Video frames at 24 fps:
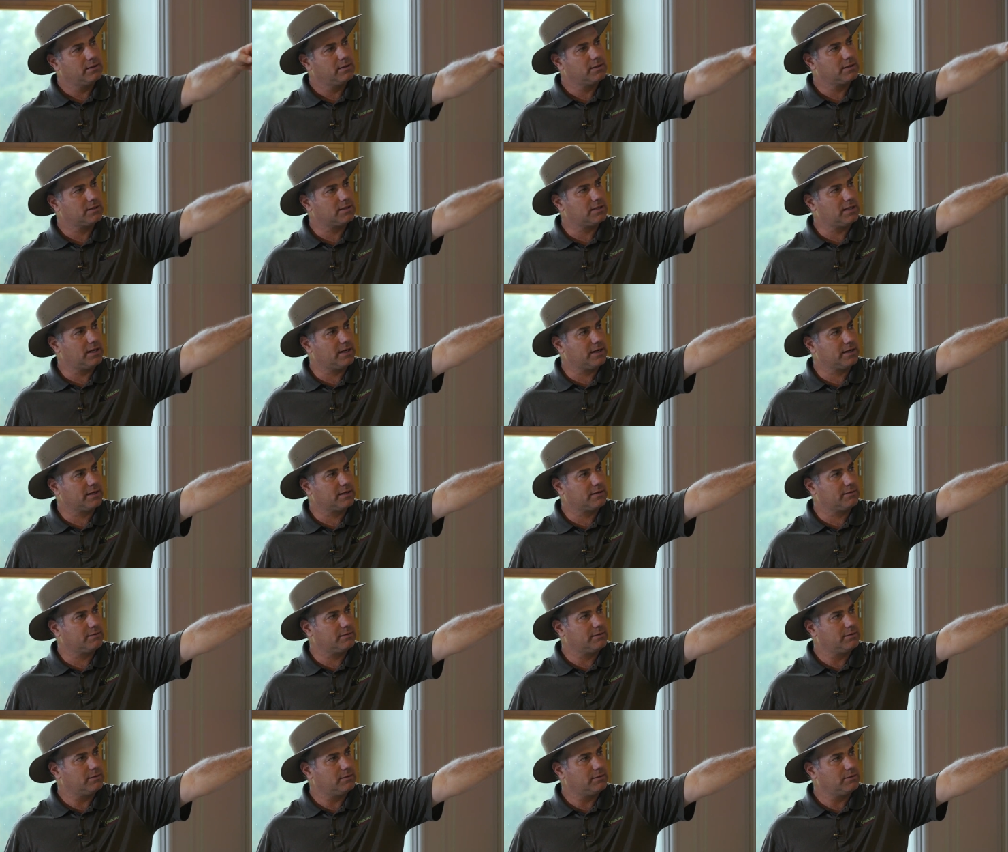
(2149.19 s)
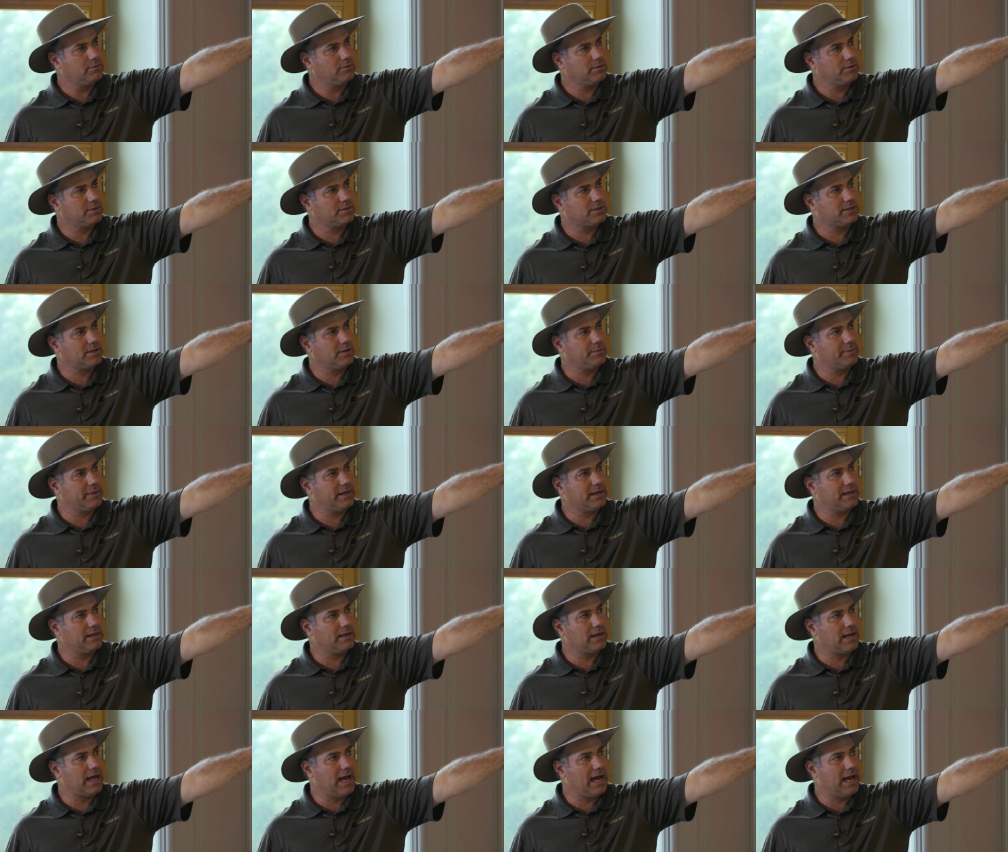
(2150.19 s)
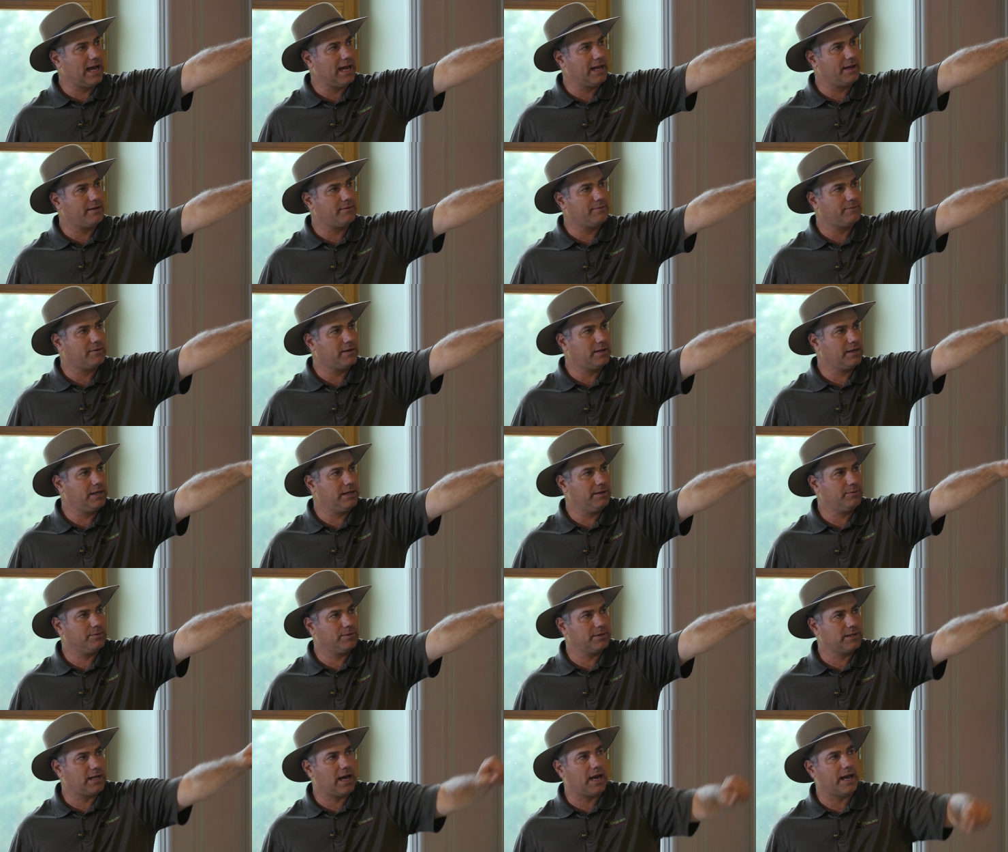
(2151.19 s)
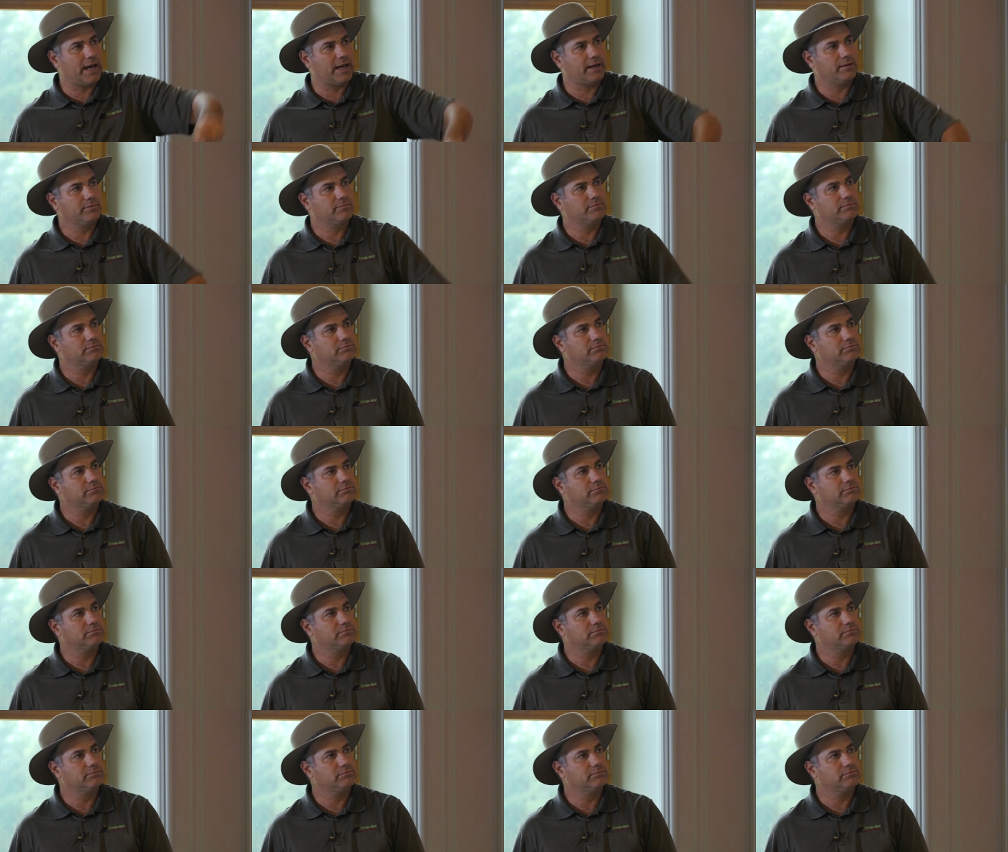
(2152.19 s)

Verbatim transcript: The slug will still be alive and he will die.